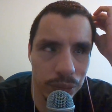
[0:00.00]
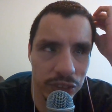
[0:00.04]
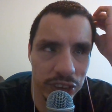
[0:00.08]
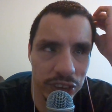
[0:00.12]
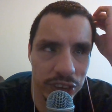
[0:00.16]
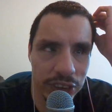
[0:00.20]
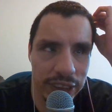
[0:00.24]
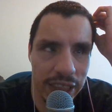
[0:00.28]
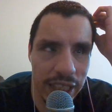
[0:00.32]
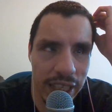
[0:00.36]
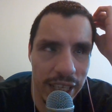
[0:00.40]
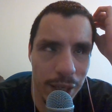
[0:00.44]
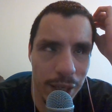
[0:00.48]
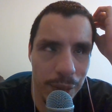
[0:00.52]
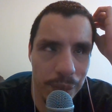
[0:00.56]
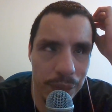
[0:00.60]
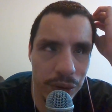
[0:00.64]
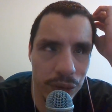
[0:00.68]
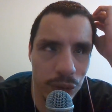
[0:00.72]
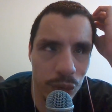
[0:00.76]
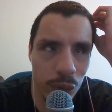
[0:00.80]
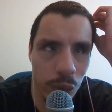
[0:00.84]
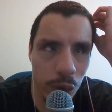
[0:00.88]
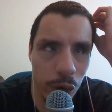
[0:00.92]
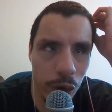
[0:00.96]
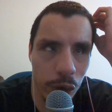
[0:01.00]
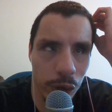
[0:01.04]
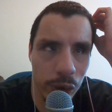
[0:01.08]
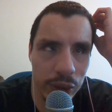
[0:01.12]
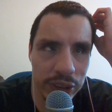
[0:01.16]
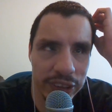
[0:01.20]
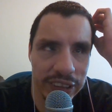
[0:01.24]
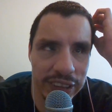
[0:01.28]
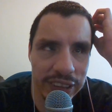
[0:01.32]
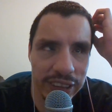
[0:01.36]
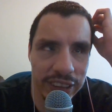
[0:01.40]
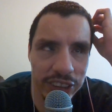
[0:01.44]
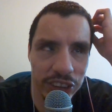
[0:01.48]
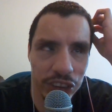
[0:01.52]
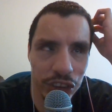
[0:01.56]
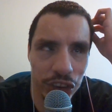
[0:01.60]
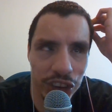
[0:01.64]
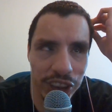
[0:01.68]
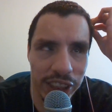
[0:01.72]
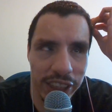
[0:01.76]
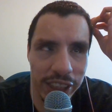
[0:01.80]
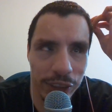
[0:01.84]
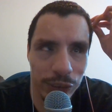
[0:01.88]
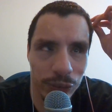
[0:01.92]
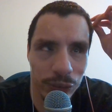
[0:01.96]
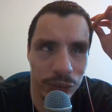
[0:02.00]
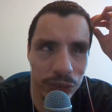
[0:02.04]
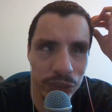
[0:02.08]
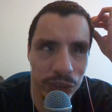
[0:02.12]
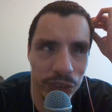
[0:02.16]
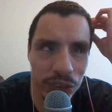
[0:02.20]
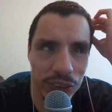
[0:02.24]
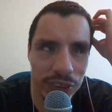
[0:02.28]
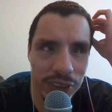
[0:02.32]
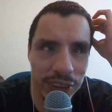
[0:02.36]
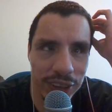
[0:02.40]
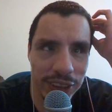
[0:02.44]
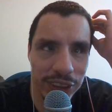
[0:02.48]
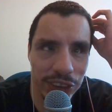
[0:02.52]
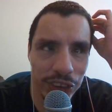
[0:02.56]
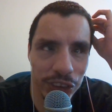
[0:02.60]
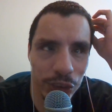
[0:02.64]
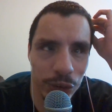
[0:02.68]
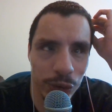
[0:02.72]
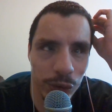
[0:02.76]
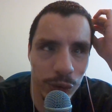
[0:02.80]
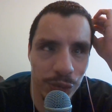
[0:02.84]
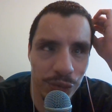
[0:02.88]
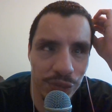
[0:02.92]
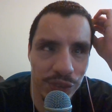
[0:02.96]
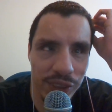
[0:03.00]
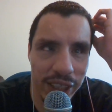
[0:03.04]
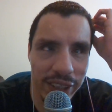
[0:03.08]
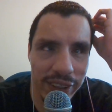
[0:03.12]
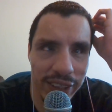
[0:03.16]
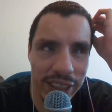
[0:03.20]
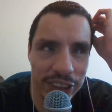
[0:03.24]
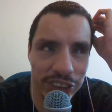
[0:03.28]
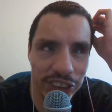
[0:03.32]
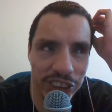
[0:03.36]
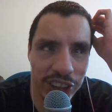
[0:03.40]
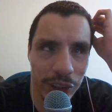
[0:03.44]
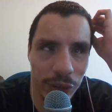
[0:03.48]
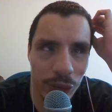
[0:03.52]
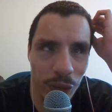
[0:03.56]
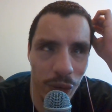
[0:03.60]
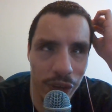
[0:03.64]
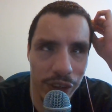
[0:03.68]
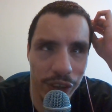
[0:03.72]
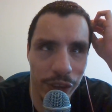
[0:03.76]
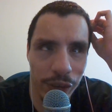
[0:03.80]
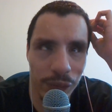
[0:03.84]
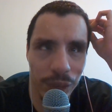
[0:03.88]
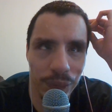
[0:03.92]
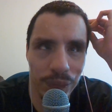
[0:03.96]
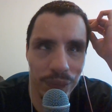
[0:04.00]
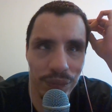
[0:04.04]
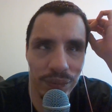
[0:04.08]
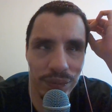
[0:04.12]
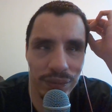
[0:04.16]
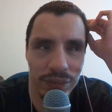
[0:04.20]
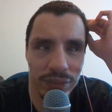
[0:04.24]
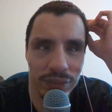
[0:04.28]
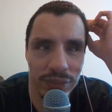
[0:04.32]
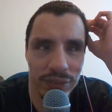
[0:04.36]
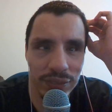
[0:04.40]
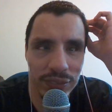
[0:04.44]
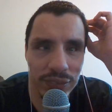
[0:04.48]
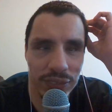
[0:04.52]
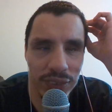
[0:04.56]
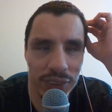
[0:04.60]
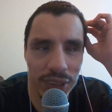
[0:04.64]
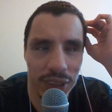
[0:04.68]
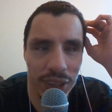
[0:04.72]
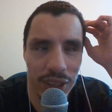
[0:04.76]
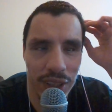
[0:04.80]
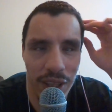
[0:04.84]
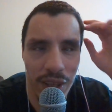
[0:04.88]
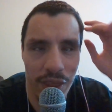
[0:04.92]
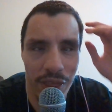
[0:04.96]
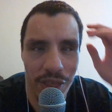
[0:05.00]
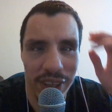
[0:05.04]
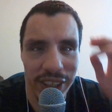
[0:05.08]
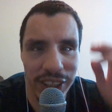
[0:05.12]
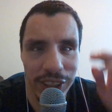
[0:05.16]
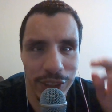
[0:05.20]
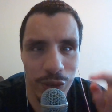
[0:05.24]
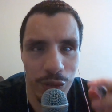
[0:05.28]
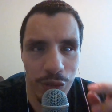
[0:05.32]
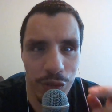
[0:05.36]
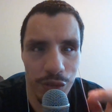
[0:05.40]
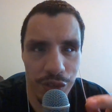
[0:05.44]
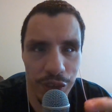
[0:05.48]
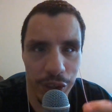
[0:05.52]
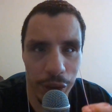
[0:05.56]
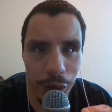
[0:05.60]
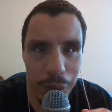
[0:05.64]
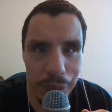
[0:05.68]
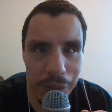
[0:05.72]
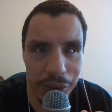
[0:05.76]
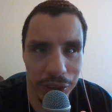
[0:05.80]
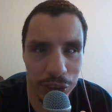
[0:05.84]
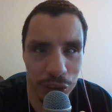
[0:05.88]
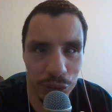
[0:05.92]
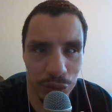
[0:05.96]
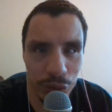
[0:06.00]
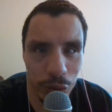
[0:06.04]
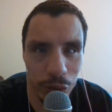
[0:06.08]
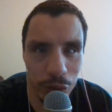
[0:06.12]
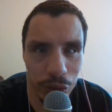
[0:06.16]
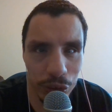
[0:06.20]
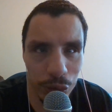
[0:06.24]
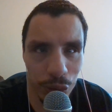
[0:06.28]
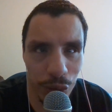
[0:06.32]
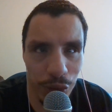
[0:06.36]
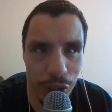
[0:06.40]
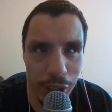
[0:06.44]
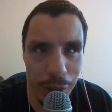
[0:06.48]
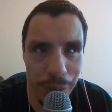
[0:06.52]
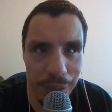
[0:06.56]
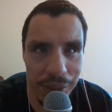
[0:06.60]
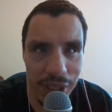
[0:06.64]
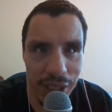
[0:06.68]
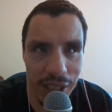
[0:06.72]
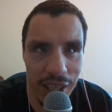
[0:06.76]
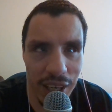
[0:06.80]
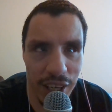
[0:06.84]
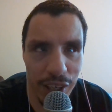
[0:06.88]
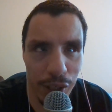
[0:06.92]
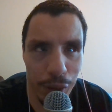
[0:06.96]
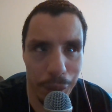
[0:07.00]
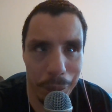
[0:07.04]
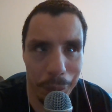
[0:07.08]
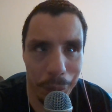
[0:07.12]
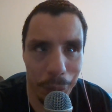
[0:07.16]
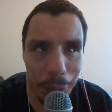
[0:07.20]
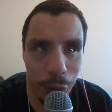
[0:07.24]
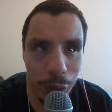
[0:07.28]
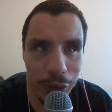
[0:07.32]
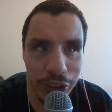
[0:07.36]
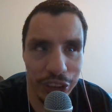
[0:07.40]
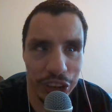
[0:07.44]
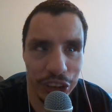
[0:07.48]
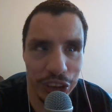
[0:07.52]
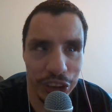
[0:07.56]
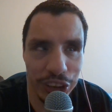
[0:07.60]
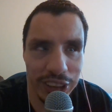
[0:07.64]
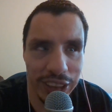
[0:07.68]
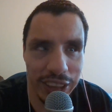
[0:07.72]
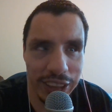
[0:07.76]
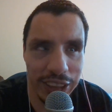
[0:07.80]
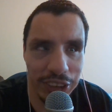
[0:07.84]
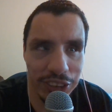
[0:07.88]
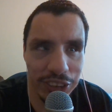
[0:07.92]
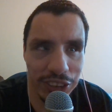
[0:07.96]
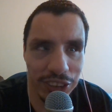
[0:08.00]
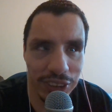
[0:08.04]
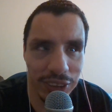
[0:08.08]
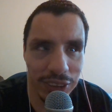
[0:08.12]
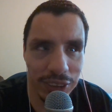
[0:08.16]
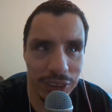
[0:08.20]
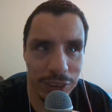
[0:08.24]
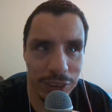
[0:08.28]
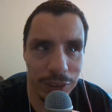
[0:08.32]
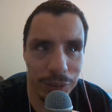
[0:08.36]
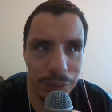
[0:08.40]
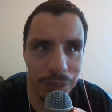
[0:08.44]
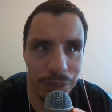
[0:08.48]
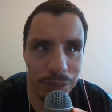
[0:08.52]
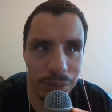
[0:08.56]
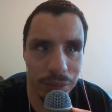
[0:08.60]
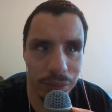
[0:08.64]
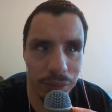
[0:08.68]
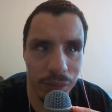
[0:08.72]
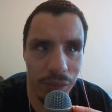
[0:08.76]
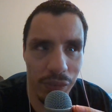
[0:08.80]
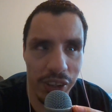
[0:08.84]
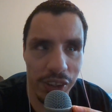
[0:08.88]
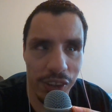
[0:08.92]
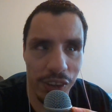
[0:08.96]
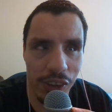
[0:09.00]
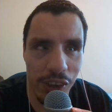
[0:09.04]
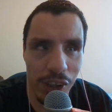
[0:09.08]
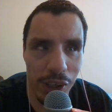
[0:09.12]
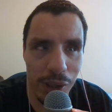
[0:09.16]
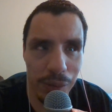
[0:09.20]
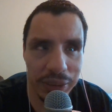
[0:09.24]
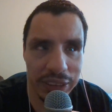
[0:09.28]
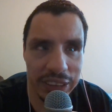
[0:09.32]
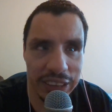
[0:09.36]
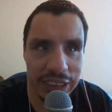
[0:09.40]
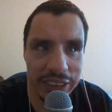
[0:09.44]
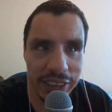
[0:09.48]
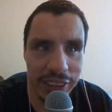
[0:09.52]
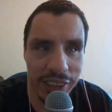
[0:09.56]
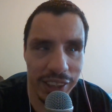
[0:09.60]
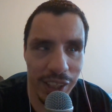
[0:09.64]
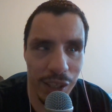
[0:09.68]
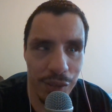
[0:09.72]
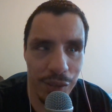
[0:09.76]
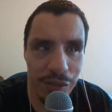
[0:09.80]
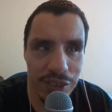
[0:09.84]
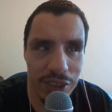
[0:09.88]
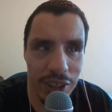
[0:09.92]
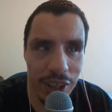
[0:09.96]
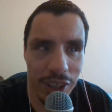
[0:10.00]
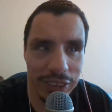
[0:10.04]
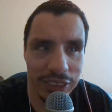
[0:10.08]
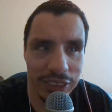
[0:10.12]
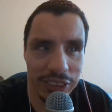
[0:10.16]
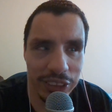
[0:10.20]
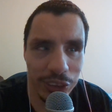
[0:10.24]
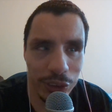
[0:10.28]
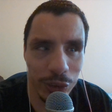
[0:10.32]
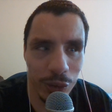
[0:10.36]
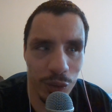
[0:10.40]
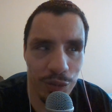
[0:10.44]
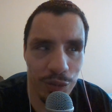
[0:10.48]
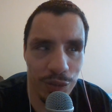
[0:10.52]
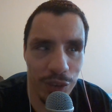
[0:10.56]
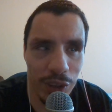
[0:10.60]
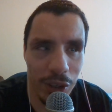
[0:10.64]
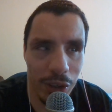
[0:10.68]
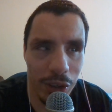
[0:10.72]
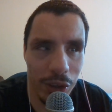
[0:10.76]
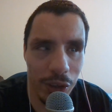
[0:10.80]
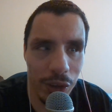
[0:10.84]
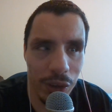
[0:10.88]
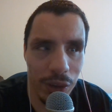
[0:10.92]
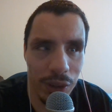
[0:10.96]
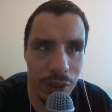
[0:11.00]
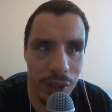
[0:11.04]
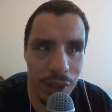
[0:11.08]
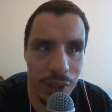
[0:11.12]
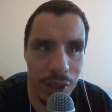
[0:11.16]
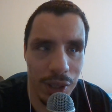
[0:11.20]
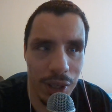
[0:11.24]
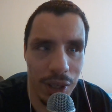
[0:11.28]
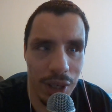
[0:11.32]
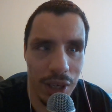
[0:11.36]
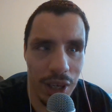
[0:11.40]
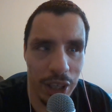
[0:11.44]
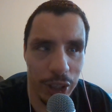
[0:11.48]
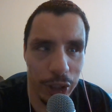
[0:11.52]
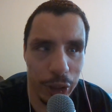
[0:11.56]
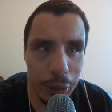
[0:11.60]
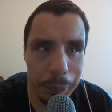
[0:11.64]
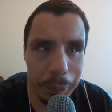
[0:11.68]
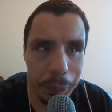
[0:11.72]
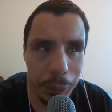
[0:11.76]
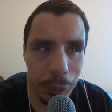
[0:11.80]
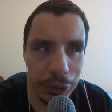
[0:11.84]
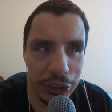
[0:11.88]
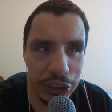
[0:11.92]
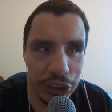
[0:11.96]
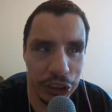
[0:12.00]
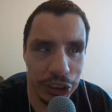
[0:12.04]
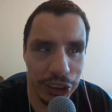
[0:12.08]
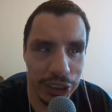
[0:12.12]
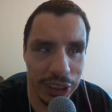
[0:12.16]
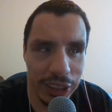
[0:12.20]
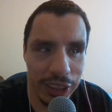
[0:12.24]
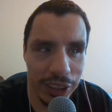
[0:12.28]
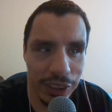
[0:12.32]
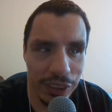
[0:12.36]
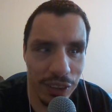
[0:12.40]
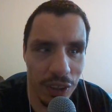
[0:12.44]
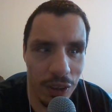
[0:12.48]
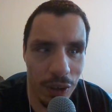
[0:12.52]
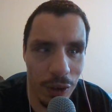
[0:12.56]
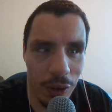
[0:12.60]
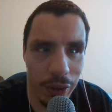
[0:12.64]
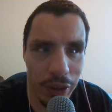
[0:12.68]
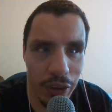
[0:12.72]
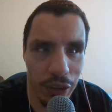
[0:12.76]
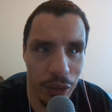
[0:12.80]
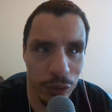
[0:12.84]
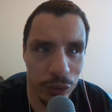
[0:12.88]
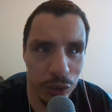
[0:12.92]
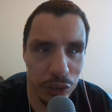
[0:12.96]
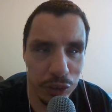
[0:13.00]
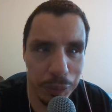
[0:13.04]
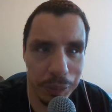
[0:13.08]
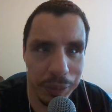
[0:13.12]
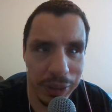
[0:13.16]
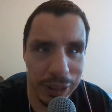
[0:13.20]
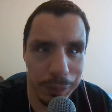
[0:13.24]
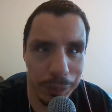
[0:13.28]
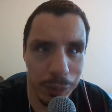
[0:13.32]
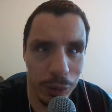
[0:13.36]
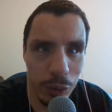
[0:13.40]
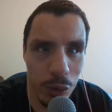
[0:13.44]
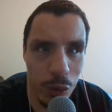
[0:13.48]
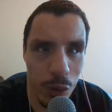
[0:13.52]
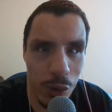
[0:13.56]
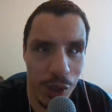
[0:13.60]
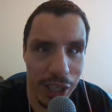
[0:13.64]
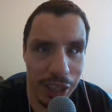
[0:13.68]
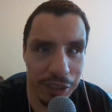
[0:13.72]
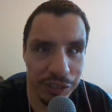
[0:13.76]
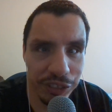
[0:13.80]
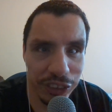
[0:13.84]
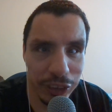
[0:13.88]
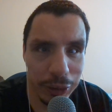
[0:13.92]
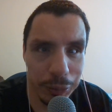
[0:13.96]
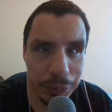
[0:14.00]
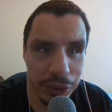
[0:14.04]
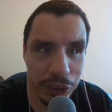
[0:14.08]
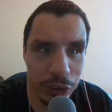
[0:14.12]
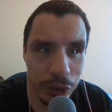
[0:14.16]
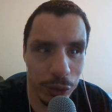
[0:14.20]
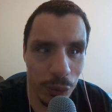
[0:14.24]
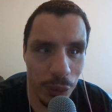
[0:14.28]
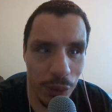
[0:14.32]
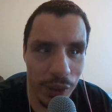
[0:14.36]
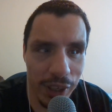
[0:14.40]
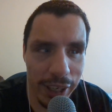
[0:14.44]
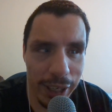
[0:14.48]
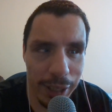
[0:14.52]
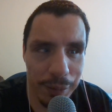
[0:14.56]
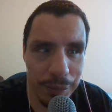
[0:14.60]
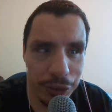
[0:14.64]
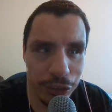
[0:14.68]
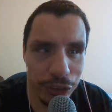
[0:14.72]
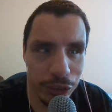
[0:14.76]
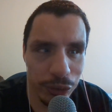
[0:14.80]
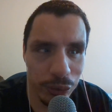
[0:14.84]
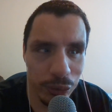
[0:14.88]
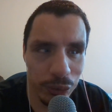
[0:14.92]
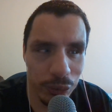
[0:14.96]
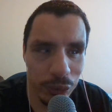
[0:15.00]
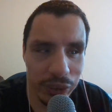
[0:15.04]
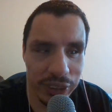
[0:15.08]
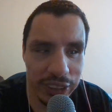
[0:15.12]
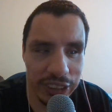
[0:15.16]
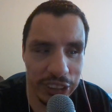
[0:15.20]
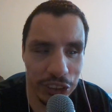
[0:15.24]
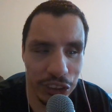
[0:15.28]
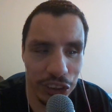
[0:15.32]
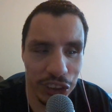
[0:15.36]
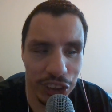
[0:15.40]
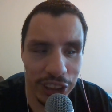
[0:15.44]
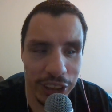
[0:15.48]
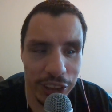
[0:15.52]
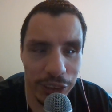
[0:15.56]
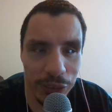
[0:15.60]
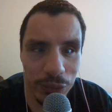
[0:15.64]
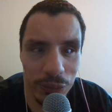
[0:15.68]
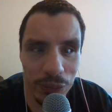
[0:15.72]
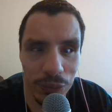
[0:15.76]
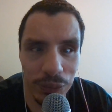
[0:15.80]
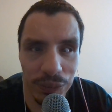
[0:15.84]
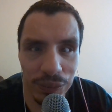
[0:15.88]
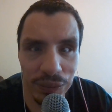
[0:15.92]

tab where it says channels, and you could find that channel there. Thank you very much for joining me. I appreciate the comments that I have gotten so far. I appreciate all of those people who have subscribed to this channel.